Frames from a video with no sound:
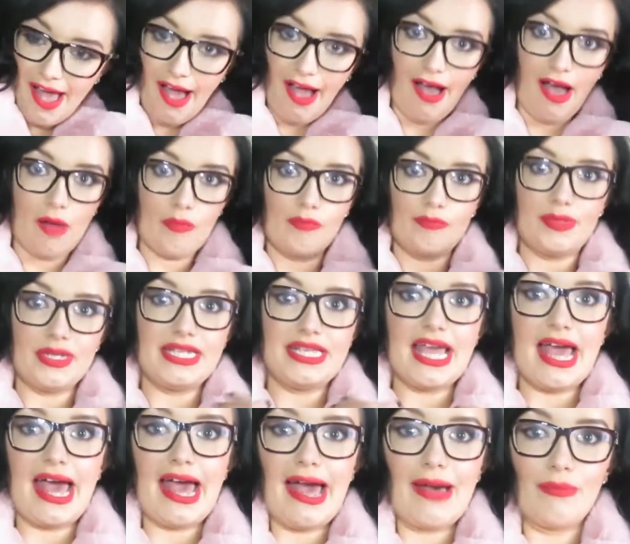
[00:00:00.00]
But
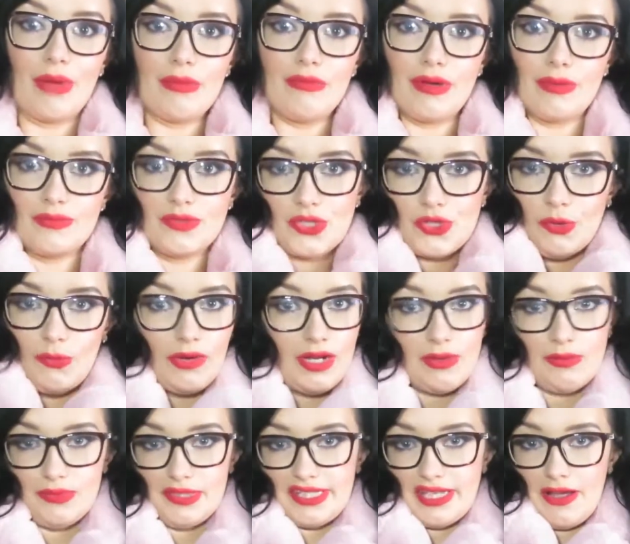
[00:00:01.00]
yeah, my mum saw it
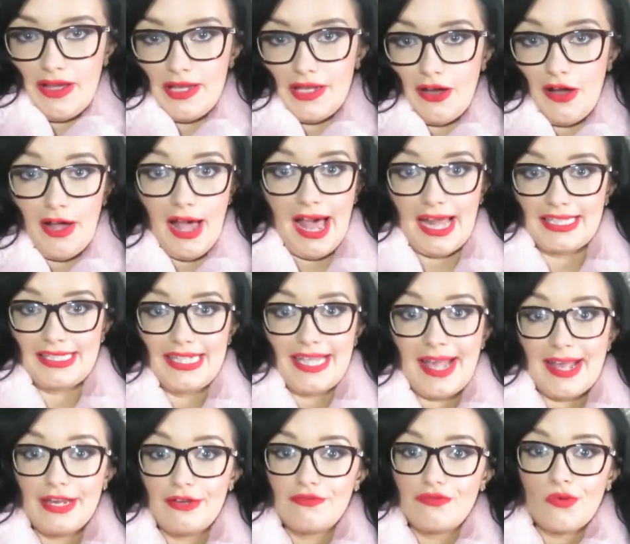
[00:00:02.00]
and was like, I had to
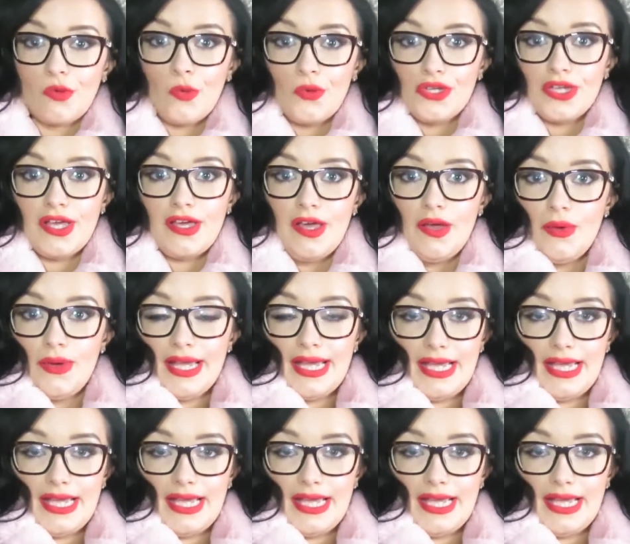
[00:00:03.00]
get it for you.